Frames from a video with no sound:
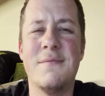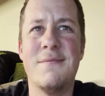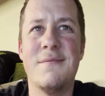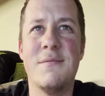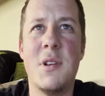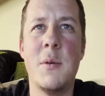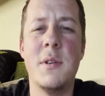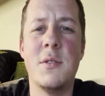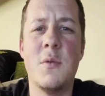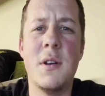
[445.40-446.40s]
probably
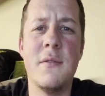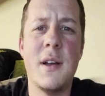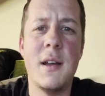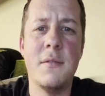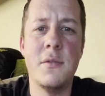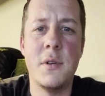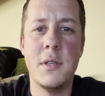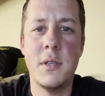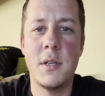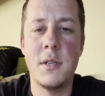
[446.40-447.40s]
25,
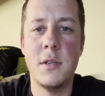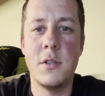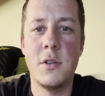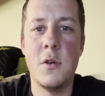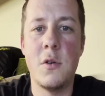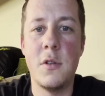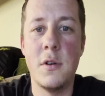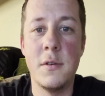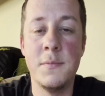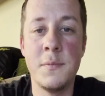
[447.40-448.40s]
26-inch northern,
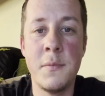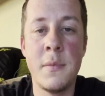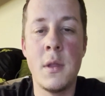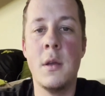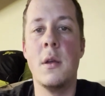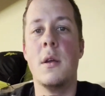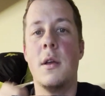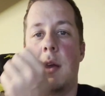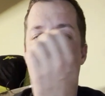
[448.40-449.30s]
and